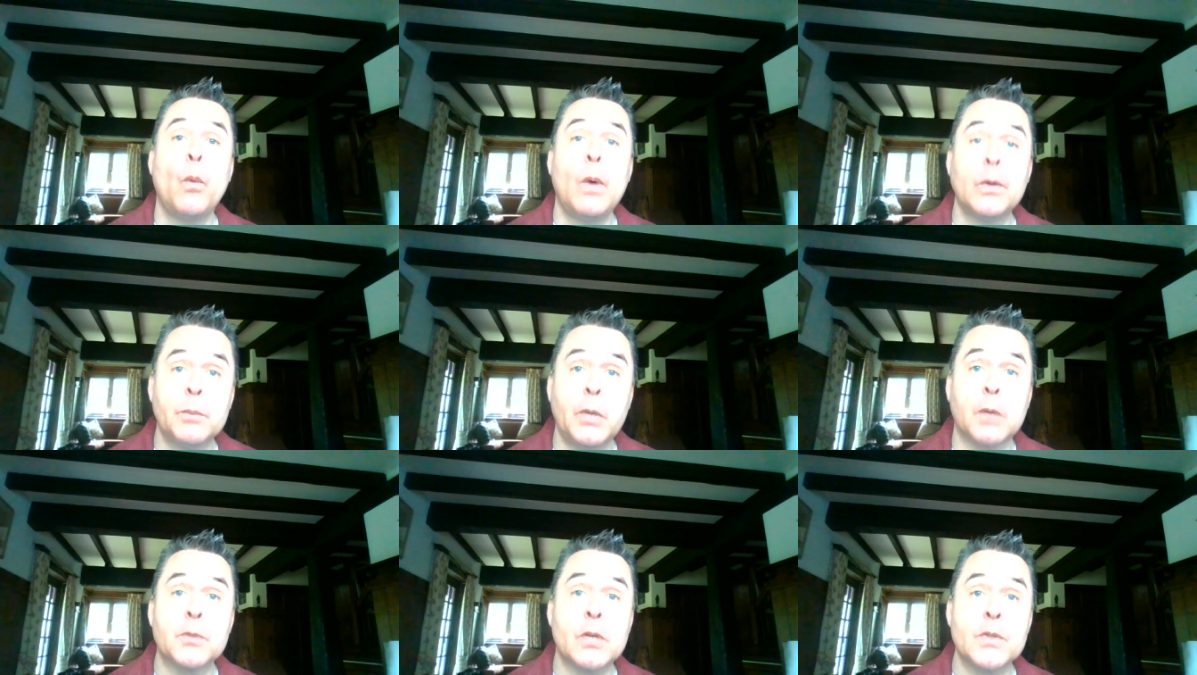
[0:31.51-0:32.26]
well known
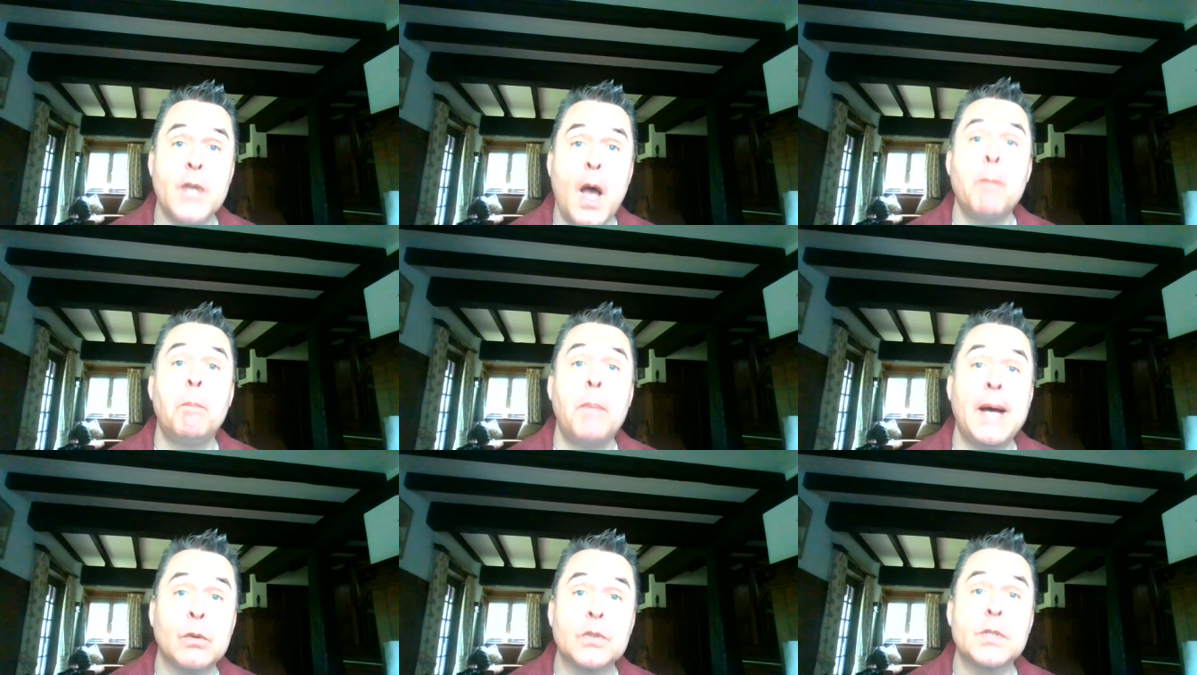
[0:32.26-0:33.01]
pop songs
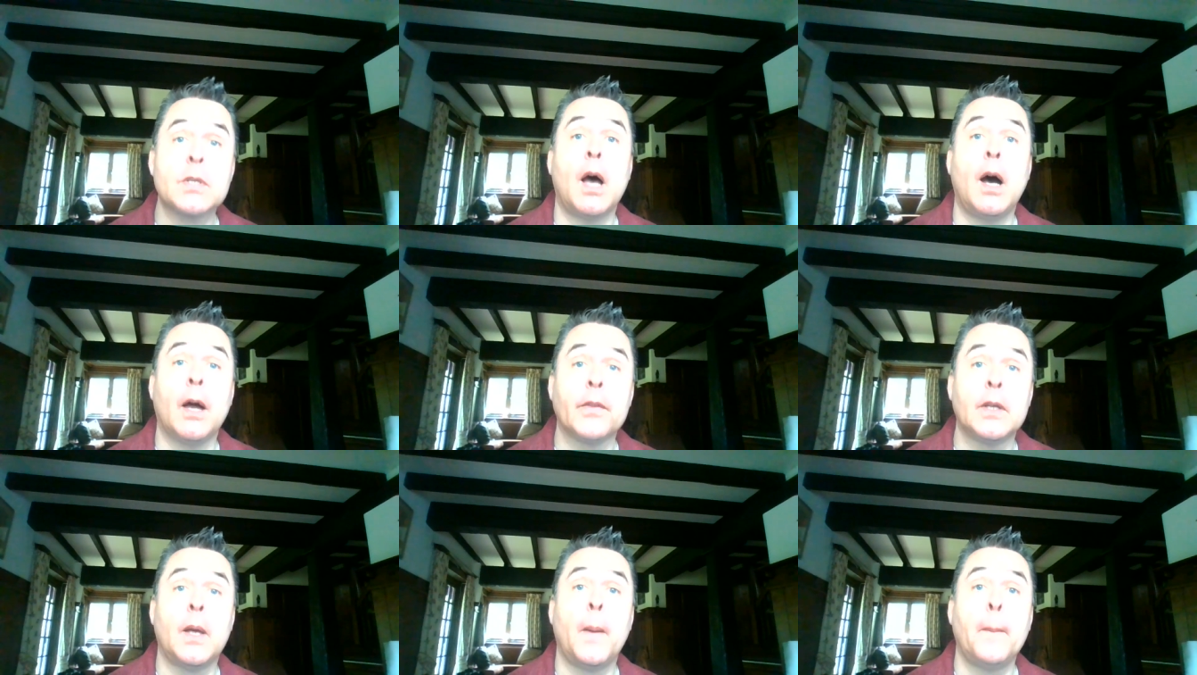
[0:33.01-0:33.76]
about
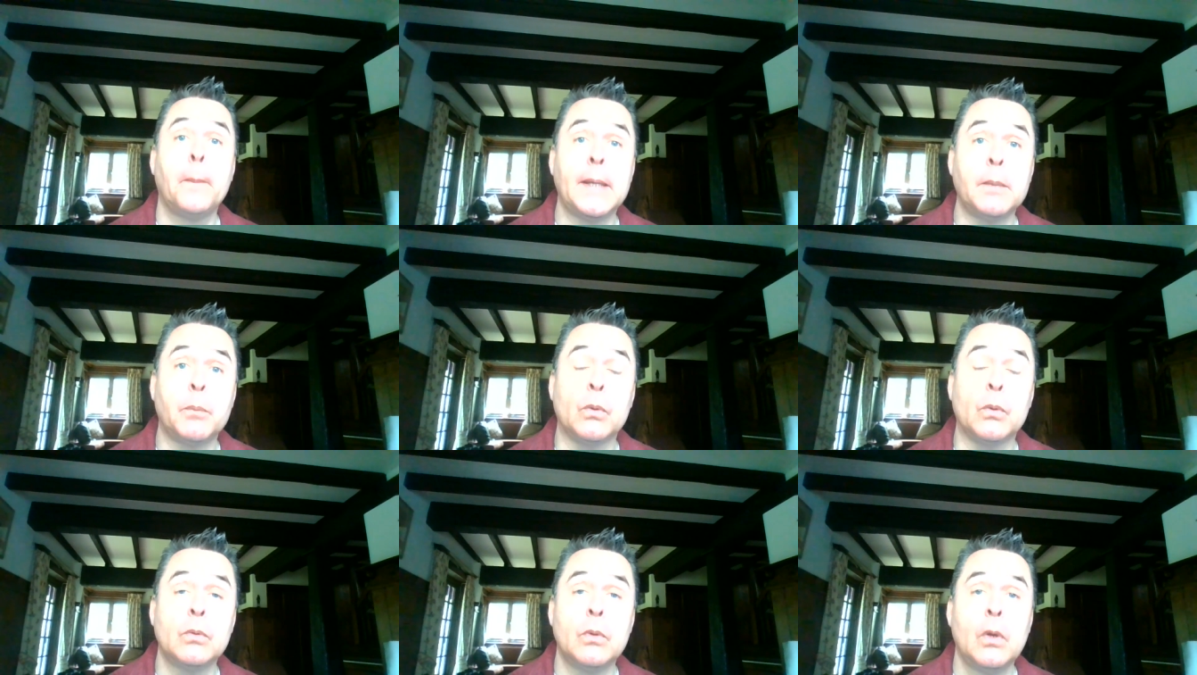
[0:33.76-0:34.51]
other
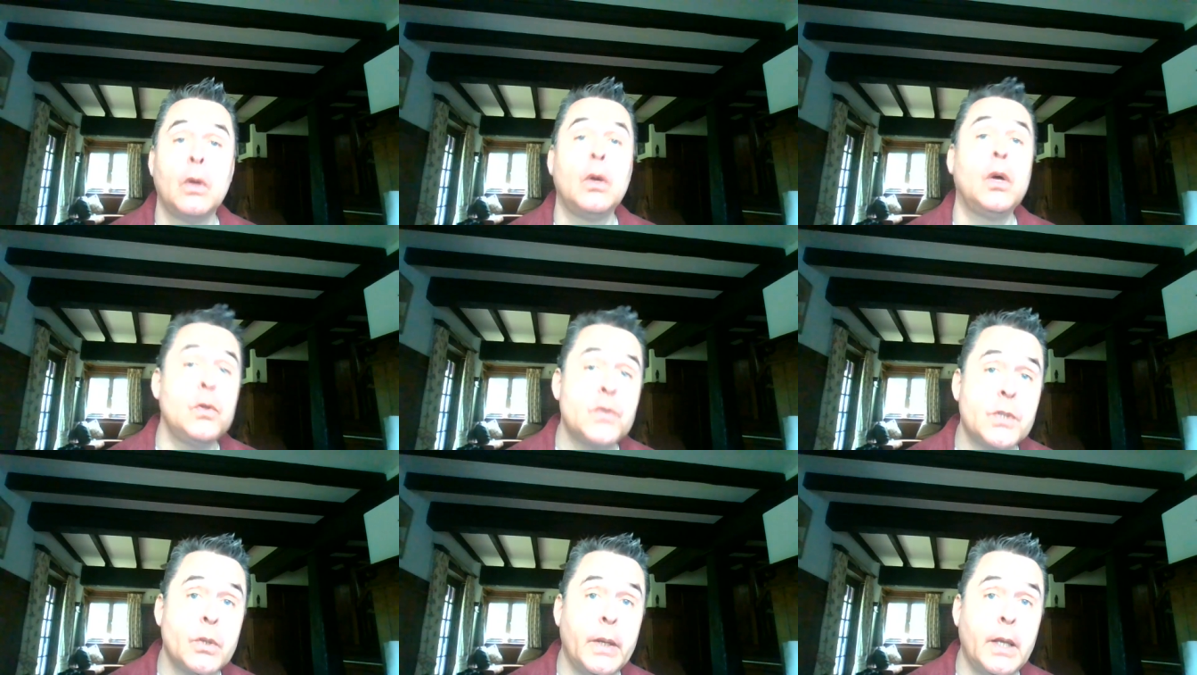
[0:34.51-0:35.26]
people.
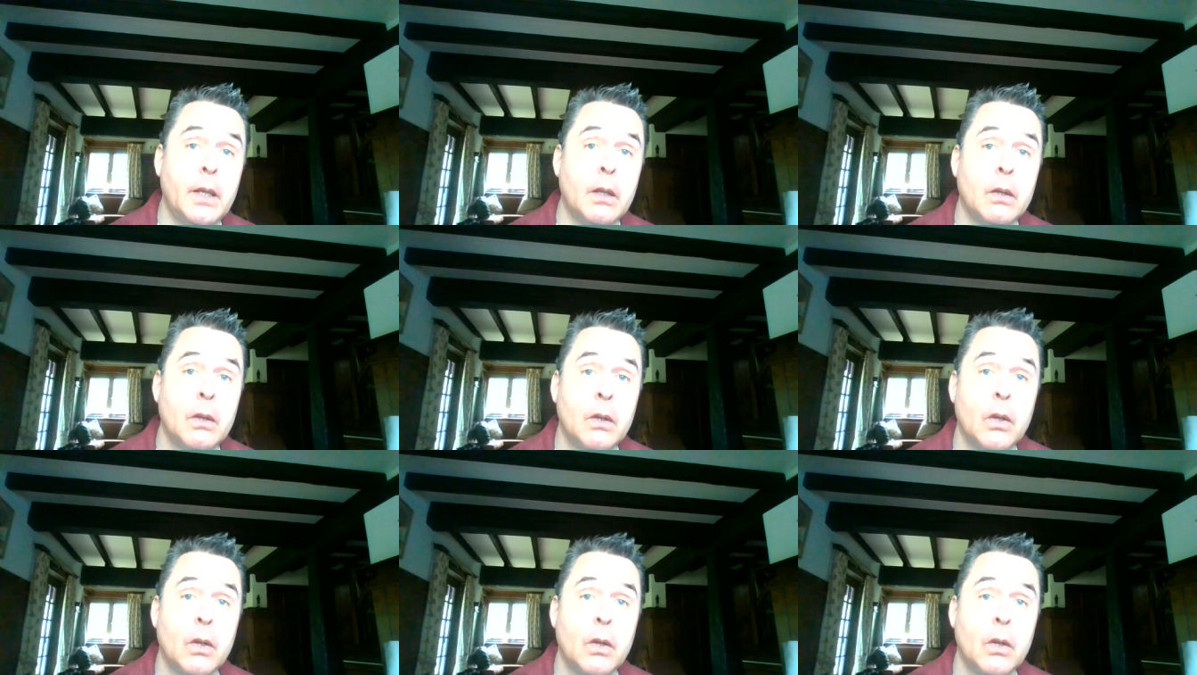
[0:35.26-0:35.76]
Who's doing it?